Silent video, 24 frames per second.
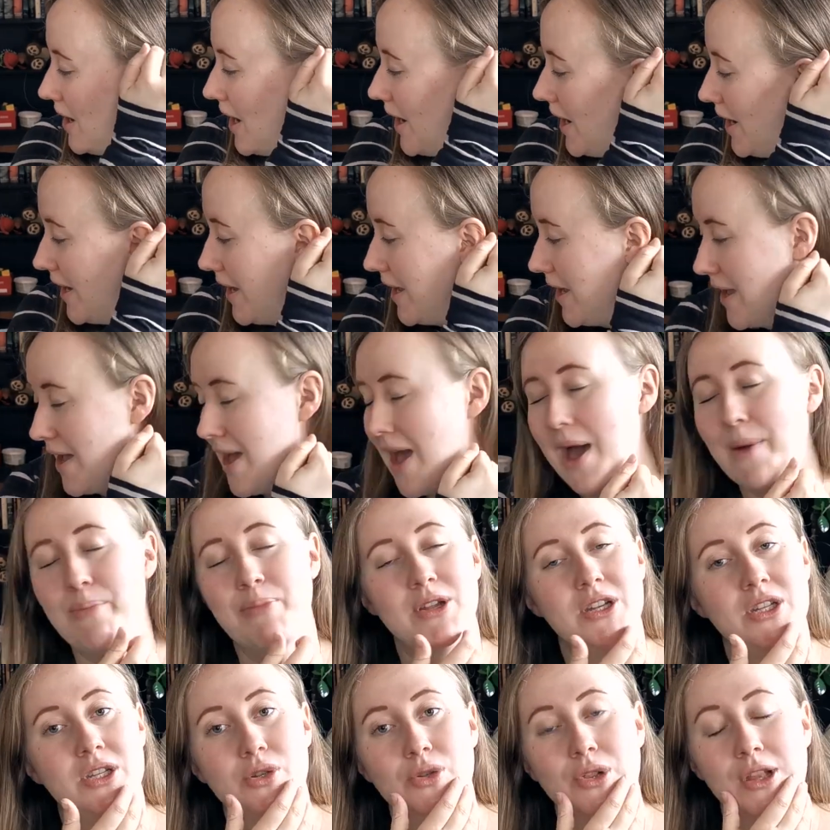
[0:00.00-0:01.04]
I
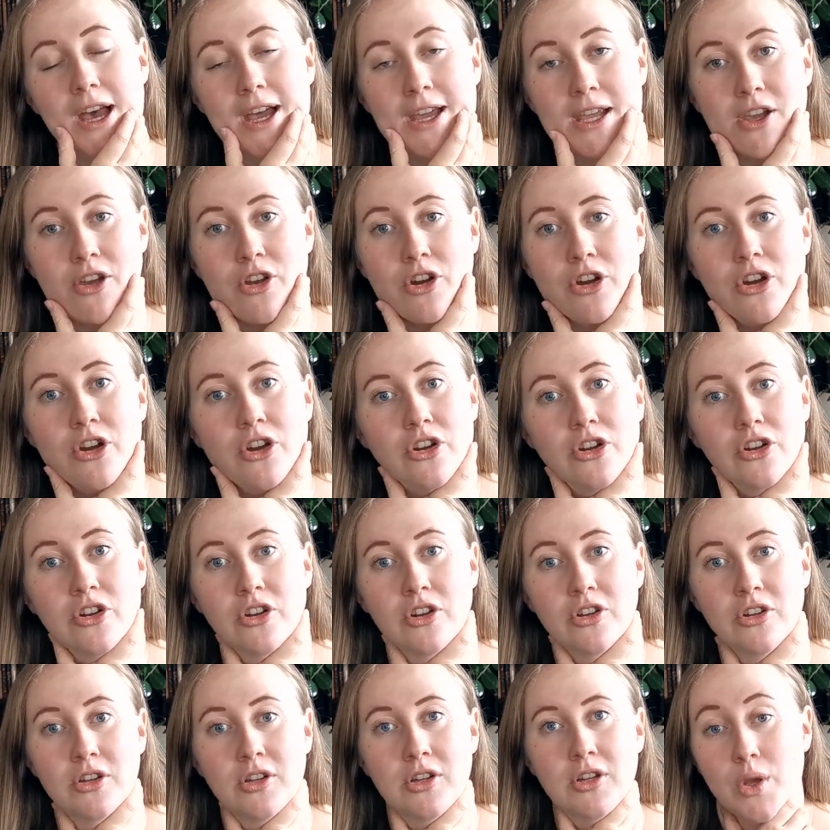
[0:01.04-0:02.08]
happen to like
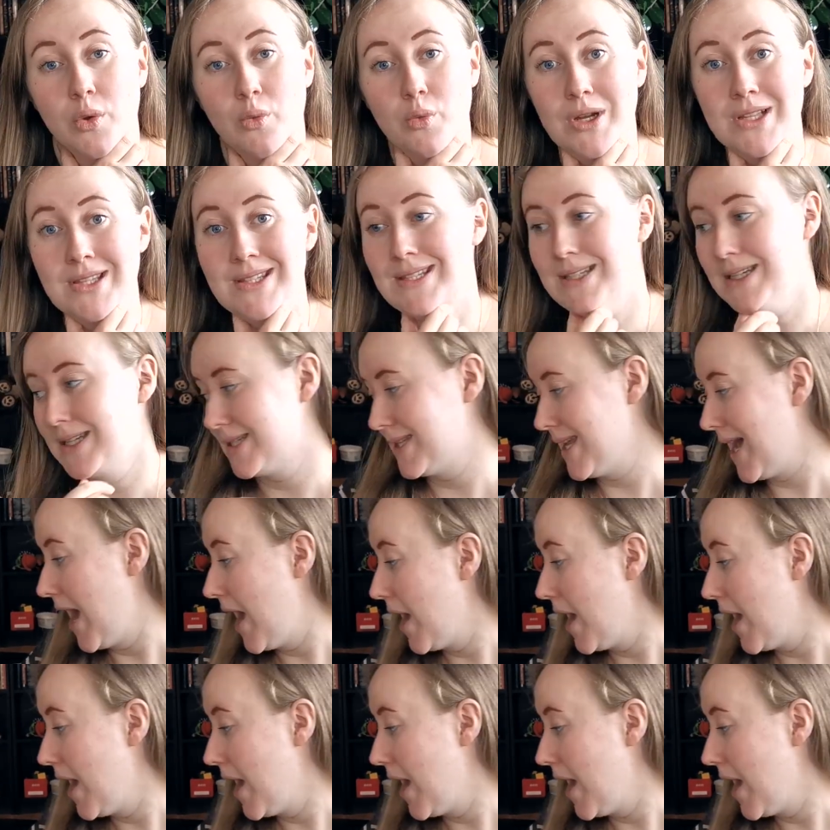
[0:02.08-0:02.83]
her onesies.